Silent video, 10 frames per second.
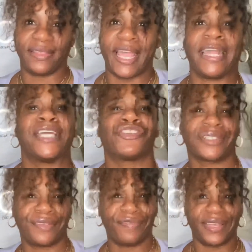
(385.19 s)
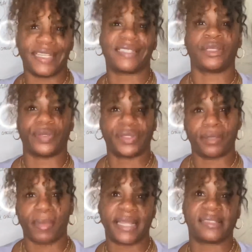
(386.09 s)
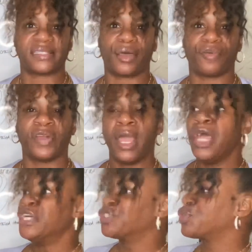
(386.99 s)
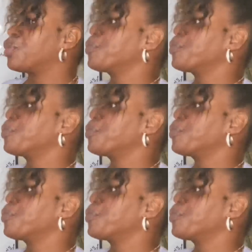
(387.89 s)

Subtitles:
That inner divinity within myself. So